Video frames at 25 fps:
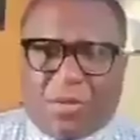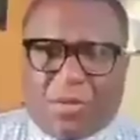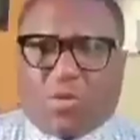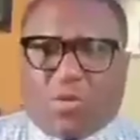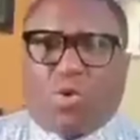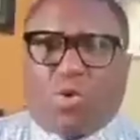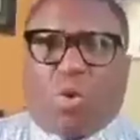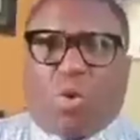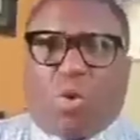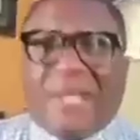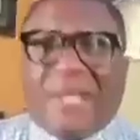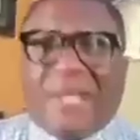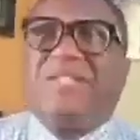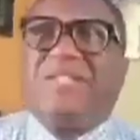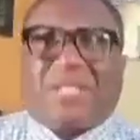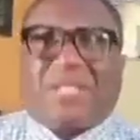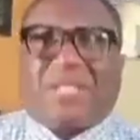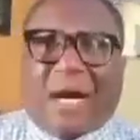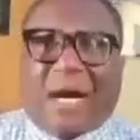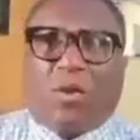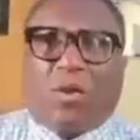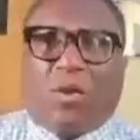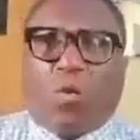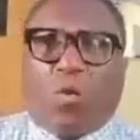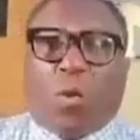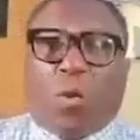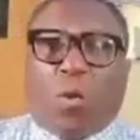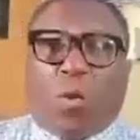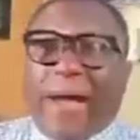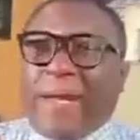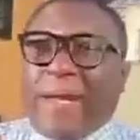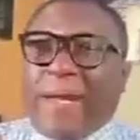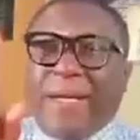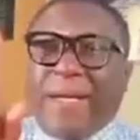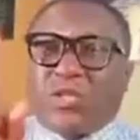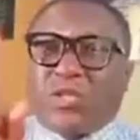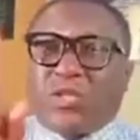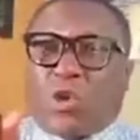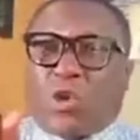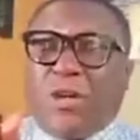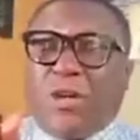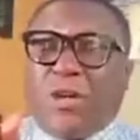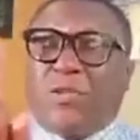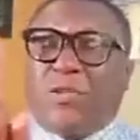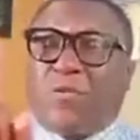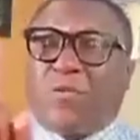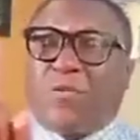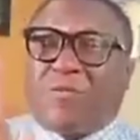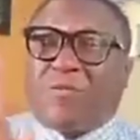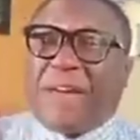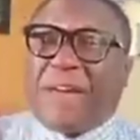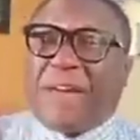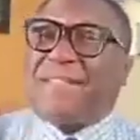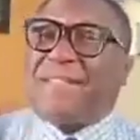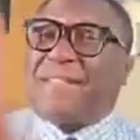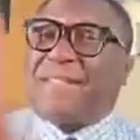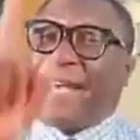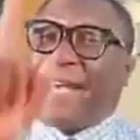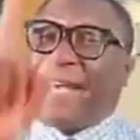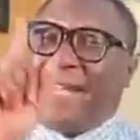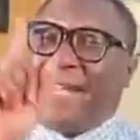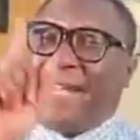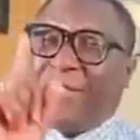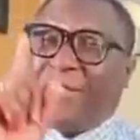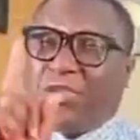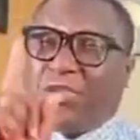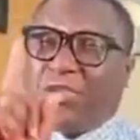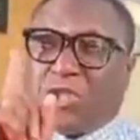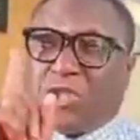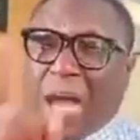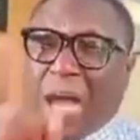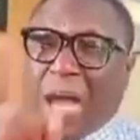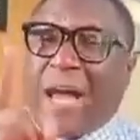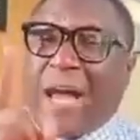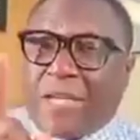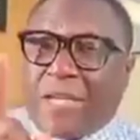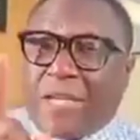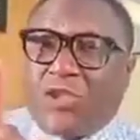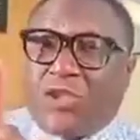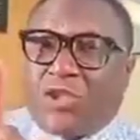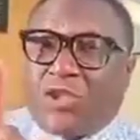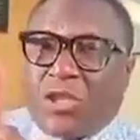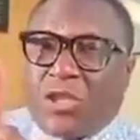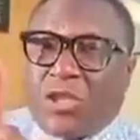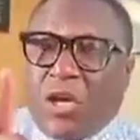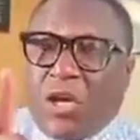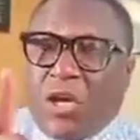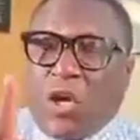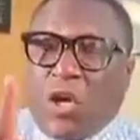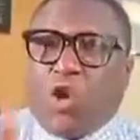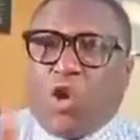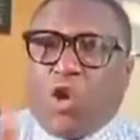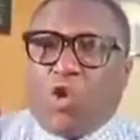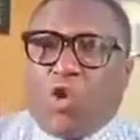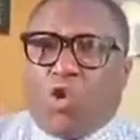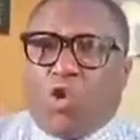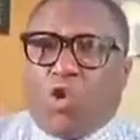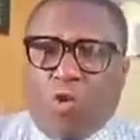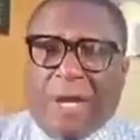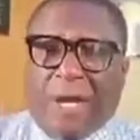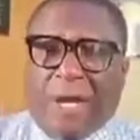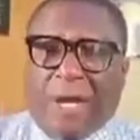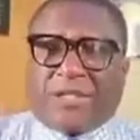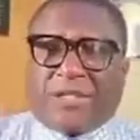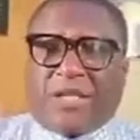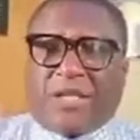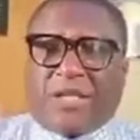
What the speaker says: to Luansha, where he's going to face a judge who has